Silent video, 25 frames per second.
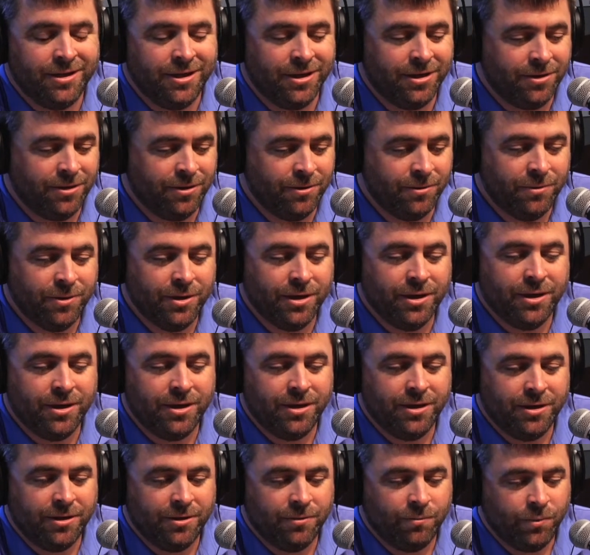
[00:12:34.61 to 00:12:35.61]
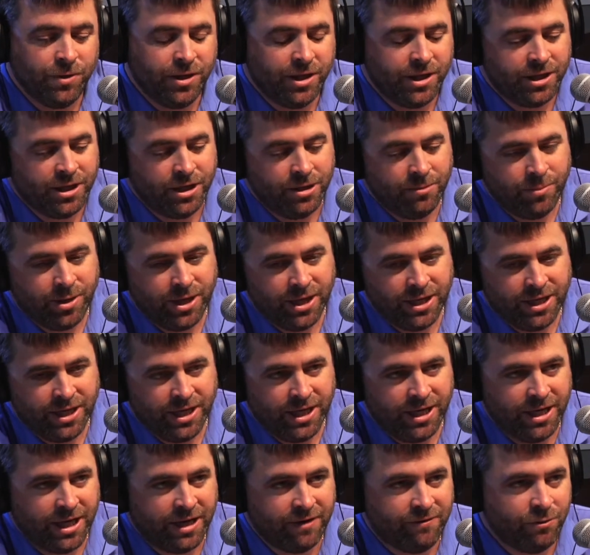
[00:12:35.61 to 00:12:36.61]
When they come back
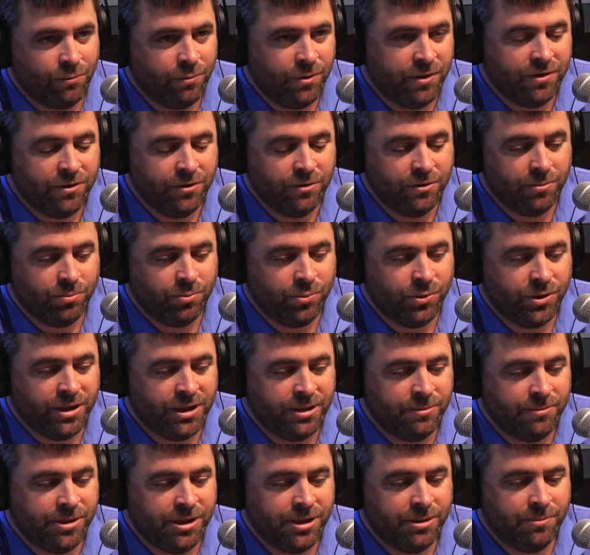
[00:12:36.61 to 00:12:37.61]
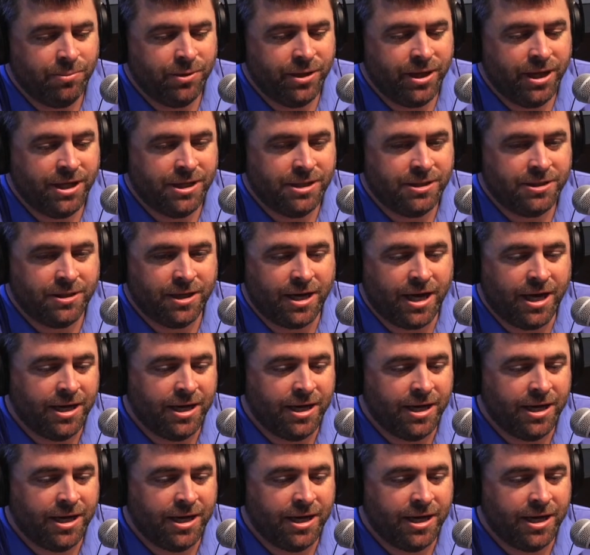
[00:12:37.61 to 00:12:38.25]
in after we do the preliminary plans,